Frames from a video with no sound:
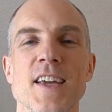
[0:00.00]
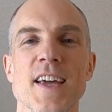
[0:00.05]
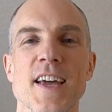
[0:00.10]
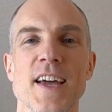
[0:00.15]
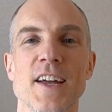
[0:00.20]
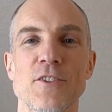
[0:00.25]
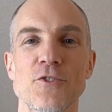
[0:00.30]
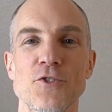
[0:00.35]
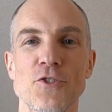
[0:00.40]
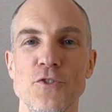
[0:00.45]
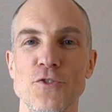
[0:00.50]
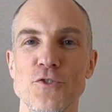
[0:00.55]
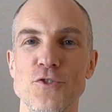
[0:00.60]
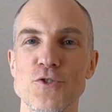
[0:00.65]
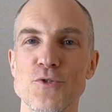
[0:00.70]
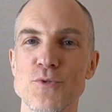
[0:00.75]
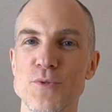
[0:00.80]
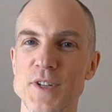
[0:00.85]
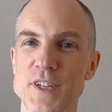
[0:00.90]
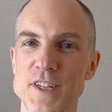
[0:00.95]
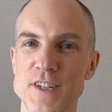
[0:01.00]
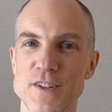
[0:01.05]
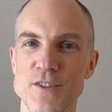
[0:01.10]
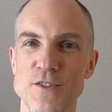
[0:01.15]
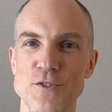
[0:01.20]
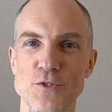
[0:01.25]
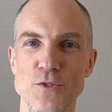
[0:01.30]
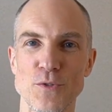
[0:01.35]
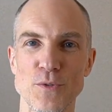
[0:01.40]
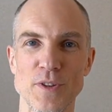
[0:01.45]
and just tune
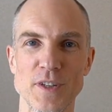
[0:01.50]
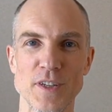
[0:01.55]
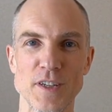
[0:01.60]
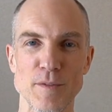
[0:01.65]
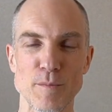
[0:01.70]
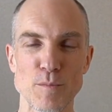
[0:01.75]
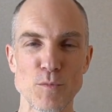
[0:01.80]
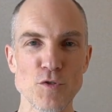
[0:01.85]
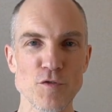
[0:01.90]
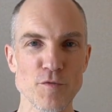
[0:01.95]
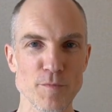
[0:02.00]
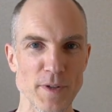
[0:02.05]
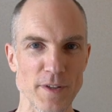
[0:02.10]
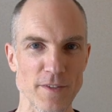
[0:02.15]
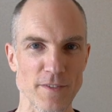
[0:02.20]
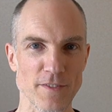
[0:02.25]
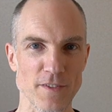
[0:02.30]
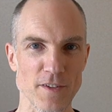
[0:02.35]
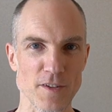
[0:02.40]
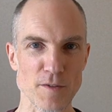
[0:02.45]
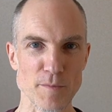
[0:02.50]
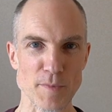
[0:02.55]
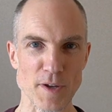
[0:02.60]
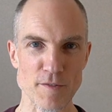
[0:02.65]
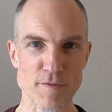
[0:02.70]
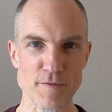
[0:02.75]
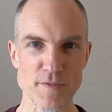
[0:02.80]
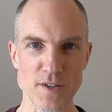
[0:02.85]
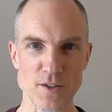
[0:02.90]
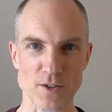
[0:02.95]
in to the movements that you may
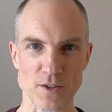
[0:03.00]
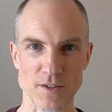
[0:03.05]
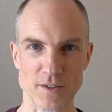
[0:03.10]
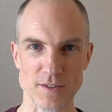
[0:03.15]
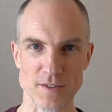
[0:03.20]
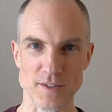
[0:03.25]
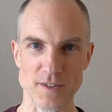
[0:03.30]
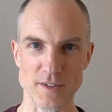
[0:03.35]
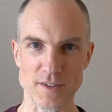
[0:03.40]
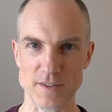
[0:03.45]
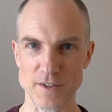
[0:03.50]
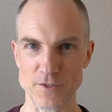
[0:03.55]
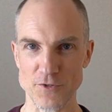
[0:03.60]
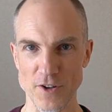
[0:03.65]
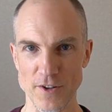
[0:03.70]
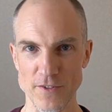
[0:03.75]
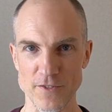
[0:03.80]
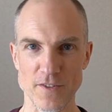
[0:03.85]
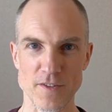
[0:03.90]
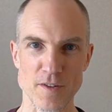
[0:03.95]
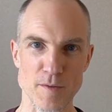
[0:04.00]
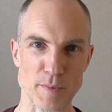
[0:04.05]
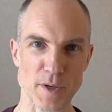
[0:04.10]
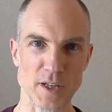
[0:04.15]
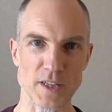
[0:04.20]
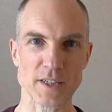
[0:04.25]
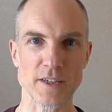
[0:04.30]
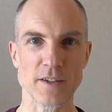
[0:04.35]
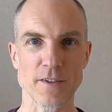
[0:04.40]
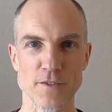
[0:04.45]
feel in the chest and the
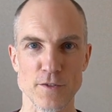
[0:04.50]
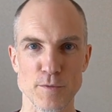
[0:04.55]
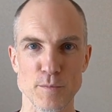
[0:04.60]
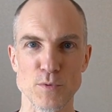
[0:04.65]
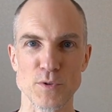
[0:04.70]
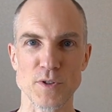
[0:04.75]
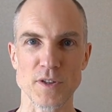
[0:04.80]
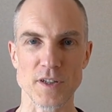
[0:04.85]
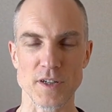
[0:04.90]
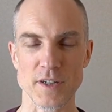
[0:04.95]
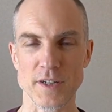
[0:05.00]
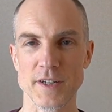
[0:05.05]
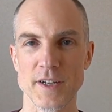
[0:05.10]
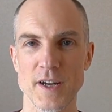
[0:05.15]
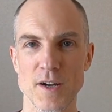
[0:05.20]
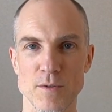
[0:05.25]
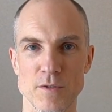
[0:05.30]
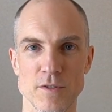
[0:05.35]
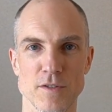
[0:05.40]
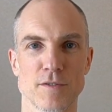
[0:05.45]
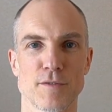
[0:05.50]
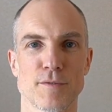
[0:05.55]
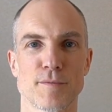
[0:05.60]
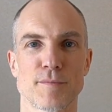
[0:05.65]
belly as you breathe in and out.